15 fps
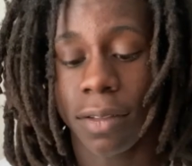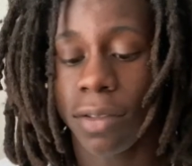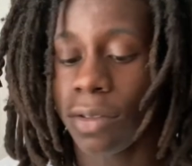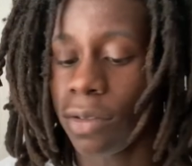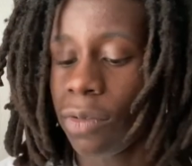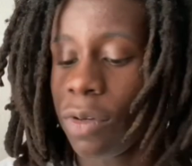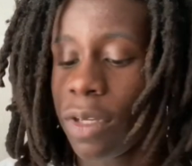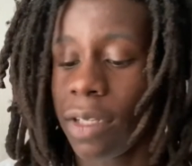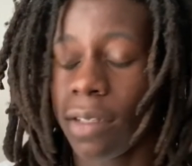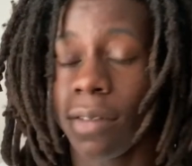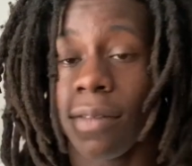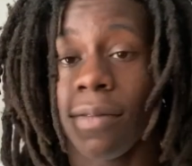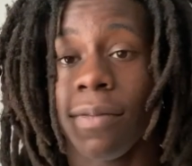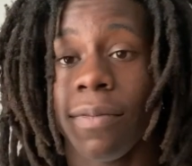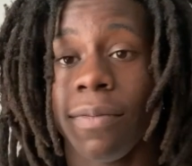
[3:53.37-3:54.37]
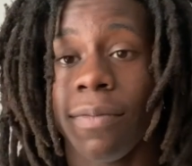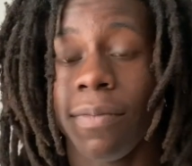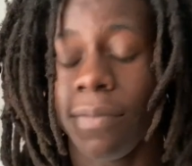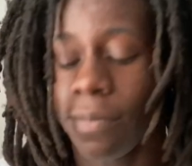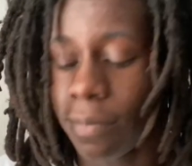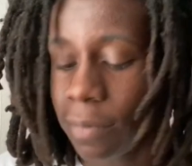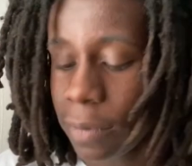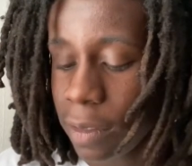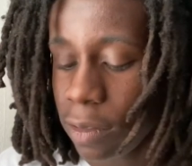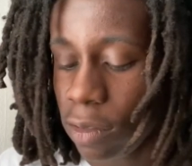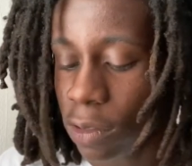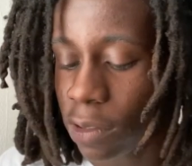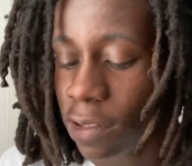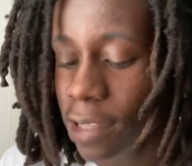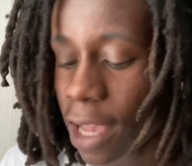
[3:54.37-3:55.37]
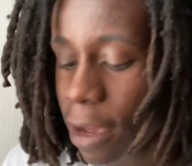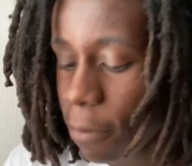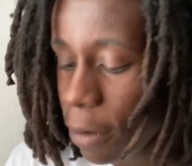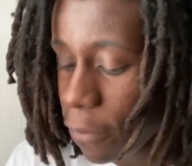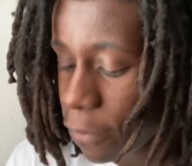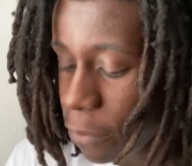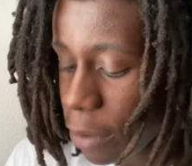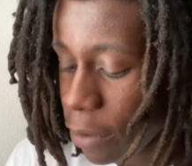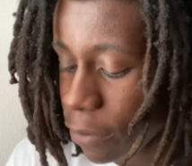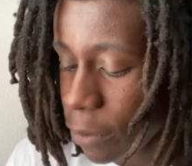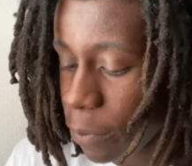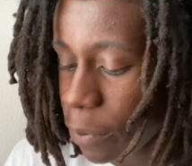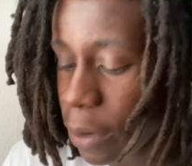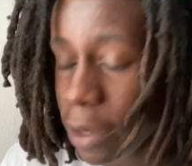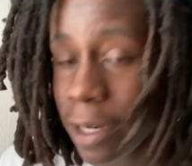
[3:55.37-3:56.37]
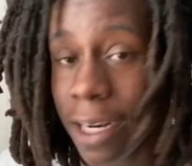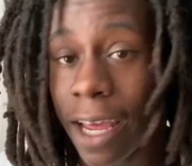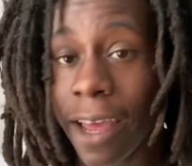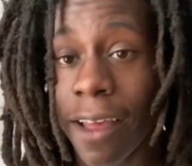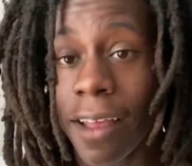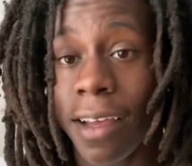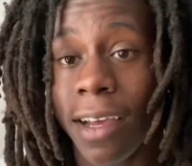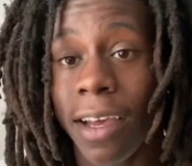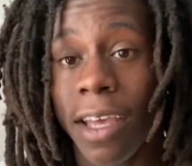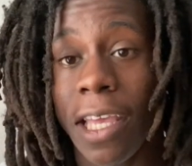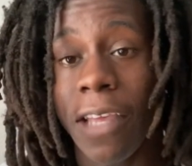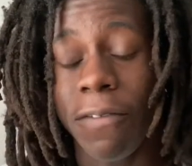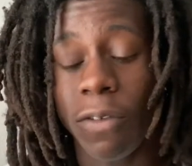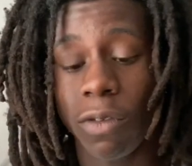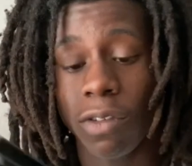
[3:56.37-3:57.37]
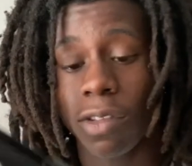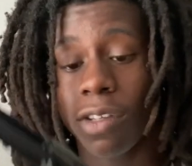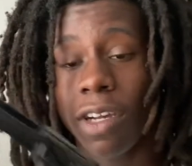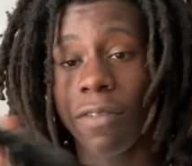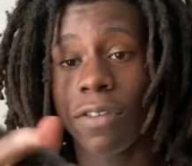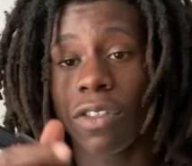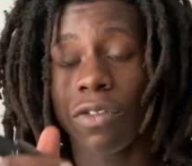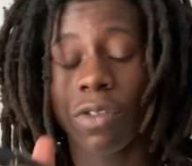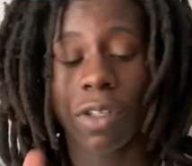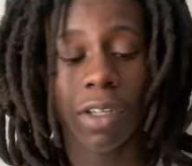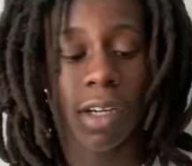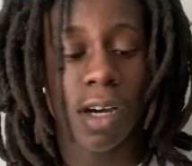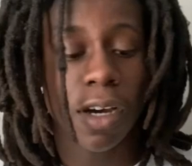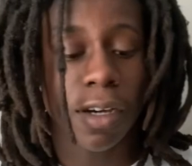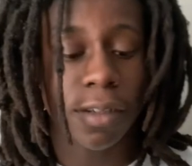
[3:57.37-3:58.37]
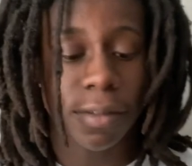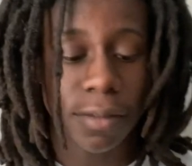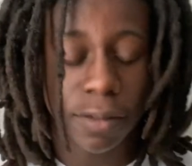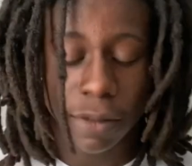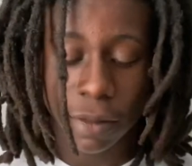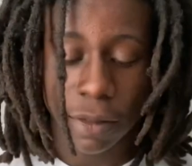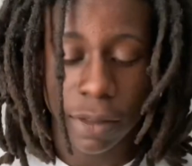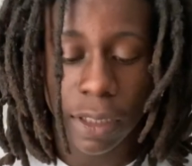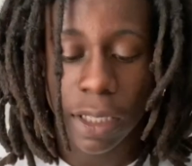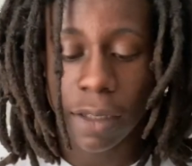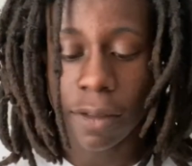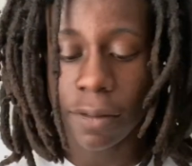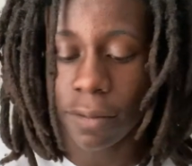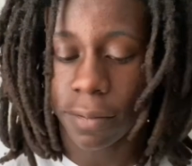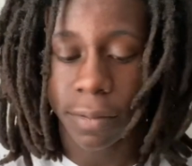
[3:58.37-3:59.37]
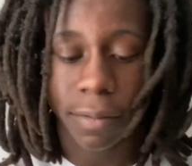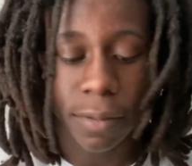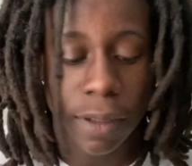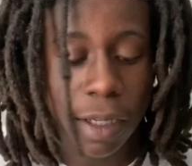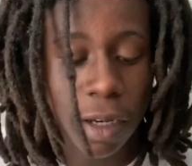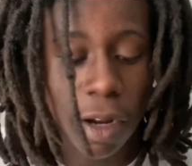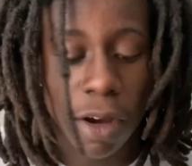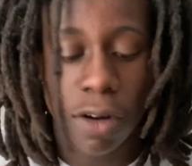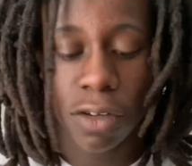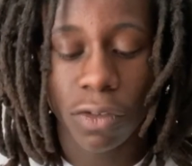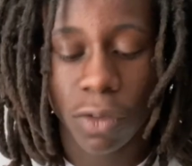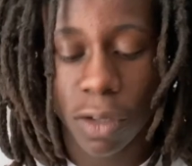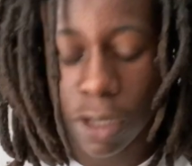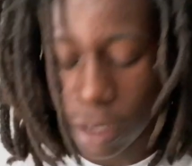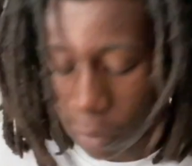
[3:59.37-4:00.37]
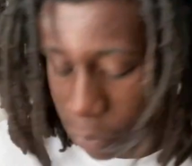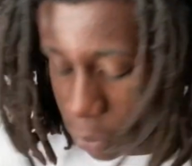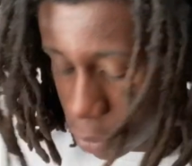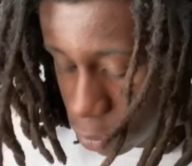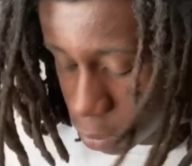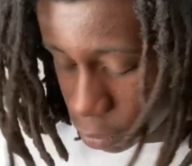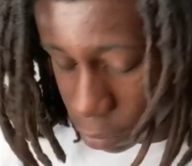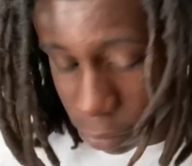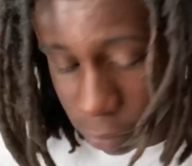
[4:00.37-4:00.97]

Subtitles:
you could shy away from every part of that if you just cover the trigger guard and all the trigger components.